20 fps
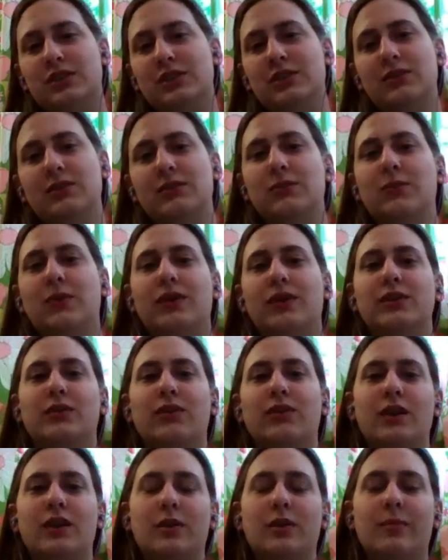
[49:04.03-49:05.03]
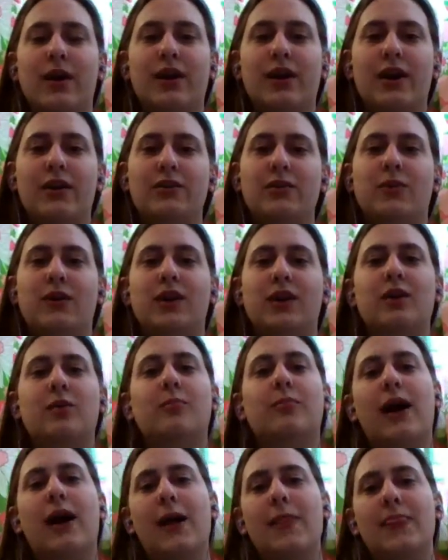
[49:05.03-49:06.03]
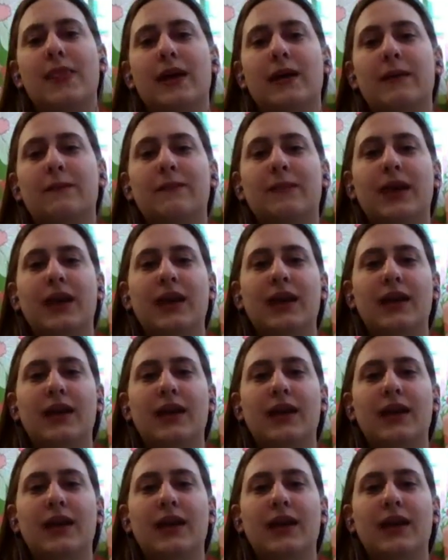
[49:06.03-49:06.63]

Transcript: two while you think about how you want to combine them.